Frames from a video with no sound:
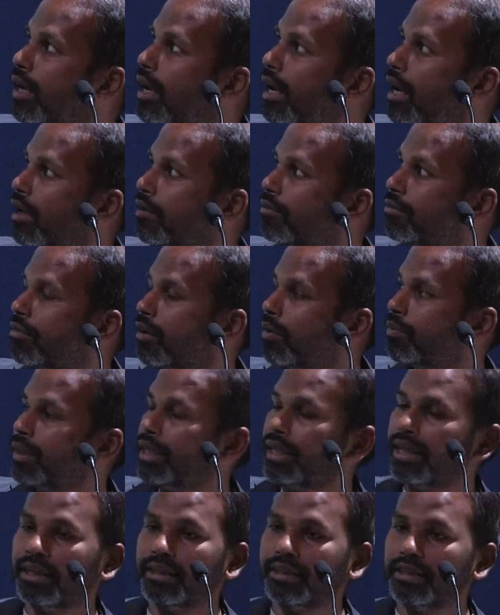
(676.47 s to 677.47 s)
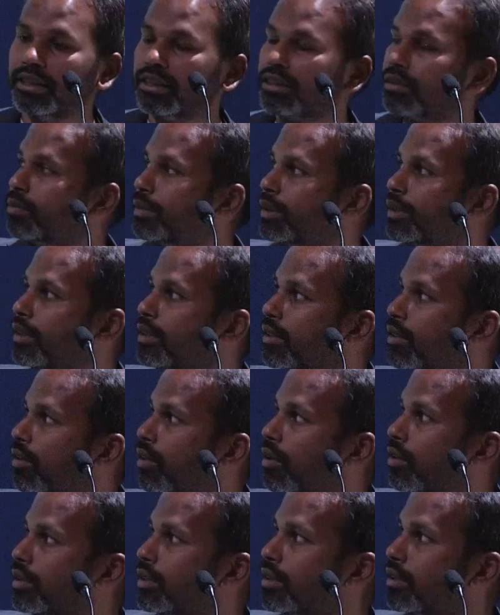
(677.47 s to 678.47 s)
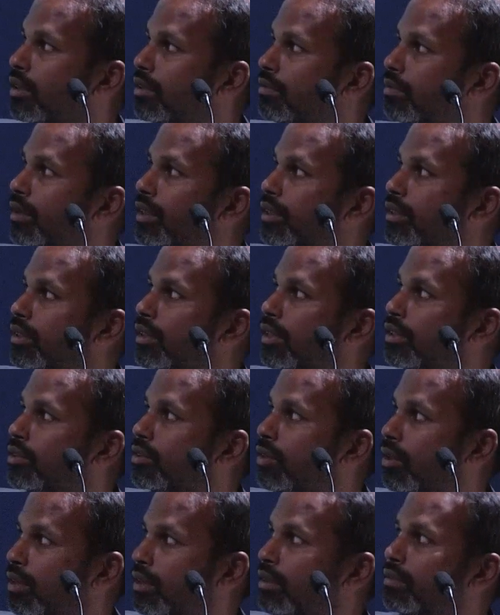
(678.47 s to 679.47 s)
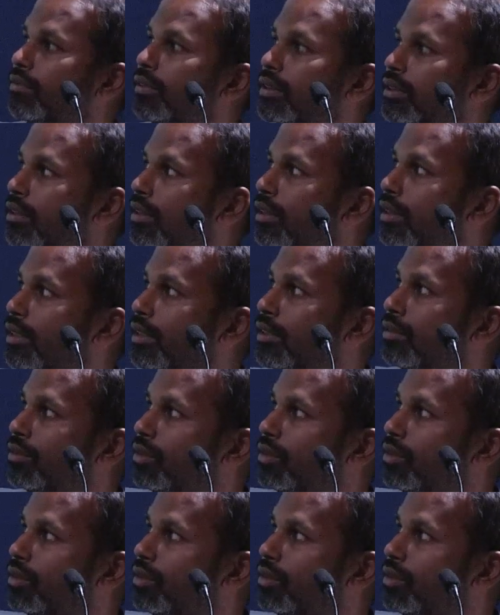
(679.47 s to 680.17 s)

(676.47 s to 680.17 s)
And from the ATSP or the conversion and sorting facility,